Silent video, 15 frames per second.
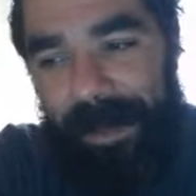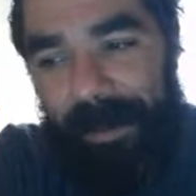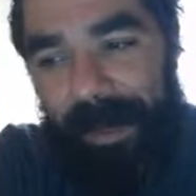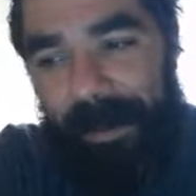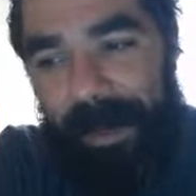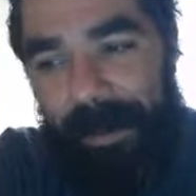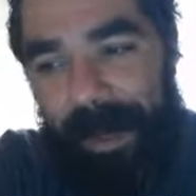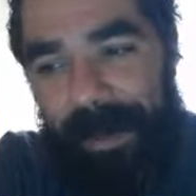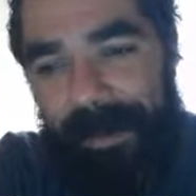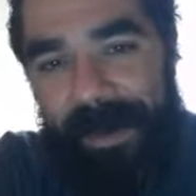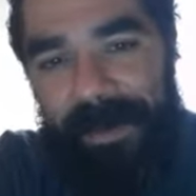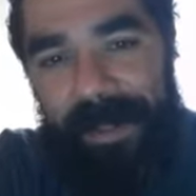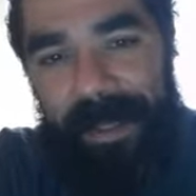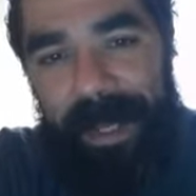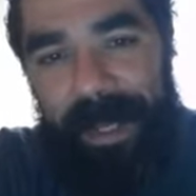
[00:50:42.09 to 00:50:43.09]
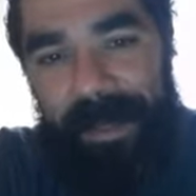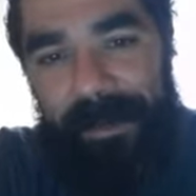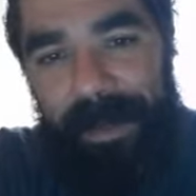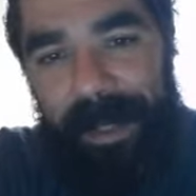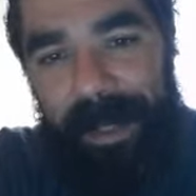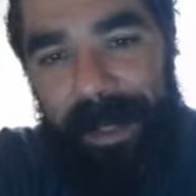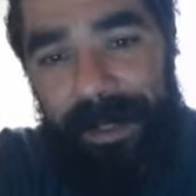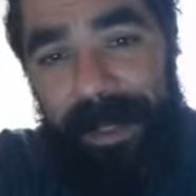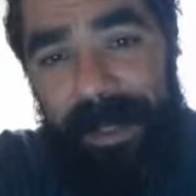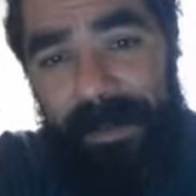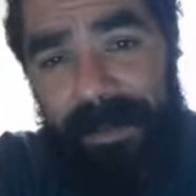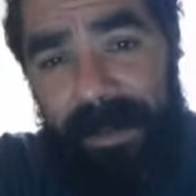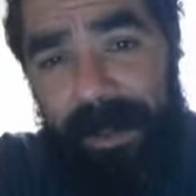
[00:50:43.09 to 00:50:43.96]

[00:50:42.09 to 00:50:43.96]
Me and my mom have a standing bet. I was like, if